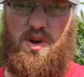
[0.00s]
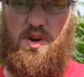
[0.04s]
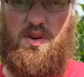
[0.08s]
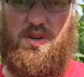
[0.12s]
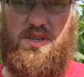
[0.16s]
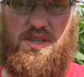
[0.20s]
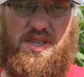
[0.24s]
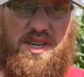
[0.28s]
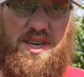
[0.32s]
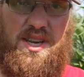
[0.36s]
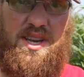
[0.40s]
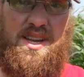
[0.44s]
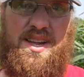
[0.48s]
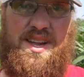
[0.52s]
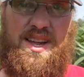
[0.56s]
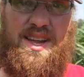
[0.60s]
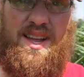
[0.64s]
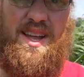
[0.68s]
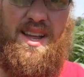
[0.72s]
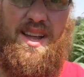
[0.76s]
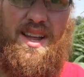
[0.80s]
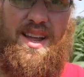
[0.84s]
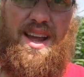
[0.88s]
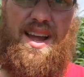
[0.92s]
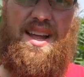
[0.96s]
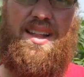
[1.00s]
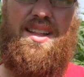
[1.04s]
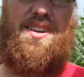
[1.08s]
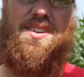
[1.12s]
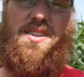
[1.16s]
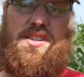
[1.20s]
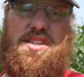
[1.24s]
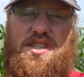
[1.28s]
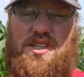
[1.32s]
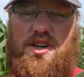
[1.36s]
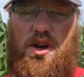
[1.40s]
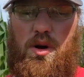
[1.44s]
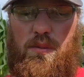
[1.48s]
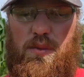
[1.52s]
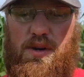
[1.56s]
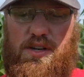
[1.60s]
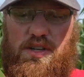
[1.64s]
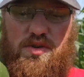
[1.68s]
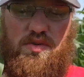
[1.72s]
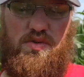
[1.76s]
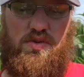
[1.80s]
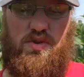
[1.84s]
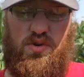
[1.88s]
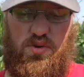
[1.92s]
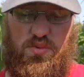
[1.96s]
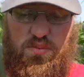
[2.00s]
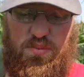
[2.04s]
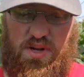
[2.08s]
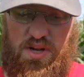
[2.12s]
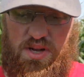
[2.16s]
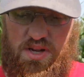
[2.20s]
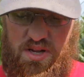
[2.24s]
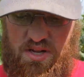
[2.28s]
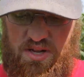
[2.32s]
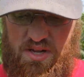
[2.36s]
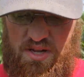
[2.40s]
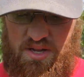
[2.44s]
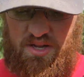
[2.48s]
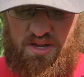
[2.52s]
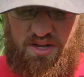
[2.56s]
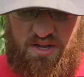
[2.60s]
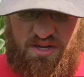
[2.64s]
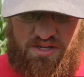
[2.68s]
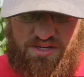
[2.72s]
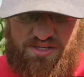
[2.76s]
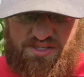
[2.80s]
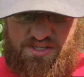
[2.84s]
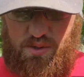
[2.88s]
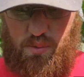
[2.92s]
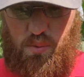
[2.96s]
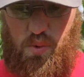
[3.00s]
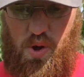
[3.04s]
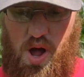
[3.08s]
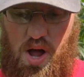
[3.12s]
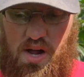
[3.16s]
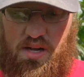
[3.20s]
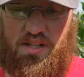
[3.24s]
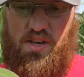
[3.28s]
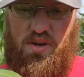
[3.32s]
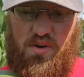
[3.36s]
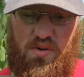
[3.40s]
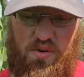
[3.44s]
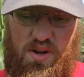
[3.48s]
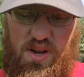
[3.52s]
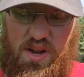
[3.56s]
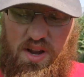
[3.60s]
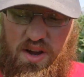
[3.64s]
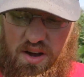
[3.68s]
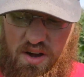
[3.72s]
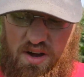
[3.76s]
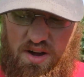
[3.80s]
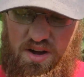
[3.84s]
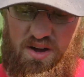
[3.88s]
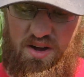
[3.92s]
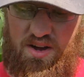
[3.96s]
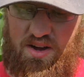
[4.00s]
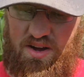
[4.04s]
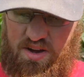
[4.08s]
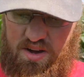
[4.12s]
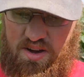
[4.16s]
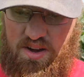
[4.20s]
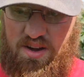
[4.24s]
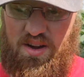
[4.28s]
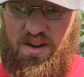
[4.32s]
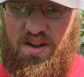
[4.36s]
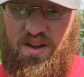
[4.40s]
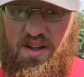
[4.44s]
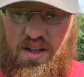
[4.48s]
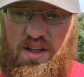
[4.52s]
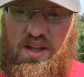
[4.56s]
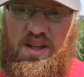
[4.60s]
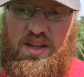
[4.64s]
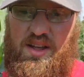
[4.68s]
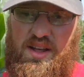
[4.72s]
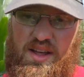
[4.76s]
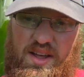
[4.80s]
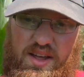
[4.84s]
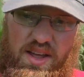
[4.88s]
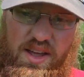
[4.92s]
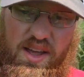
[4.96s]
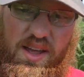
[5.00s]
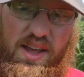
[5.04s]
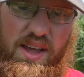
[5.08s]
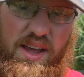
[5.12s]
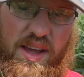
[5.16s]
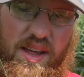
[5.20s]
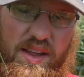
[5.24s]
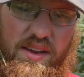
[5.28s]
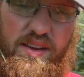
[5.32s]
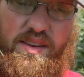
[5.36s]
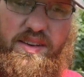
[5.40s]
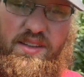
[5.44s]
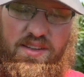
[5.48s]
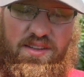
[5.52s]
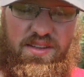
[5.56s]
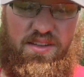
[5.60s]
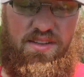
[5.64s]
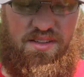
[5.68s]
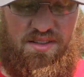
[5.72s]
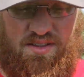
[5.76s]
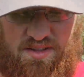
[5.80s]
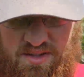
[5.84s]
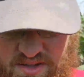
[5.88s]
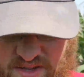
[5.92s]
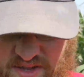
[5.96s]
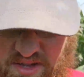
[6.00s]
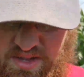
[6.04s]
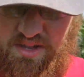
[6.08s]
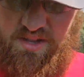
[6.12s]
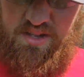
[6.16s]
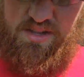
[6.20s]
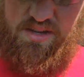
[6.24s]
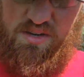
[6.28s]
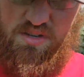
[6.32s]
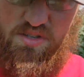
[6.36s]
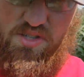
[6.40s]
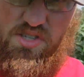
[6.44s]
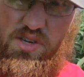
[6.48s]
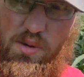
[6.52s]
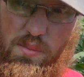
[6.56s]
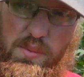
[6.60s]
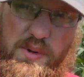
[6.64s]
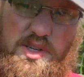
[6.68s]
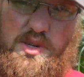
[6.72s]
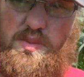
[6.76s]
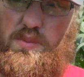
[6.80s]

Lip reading: rows. And there's so much room to walk through here, and there's so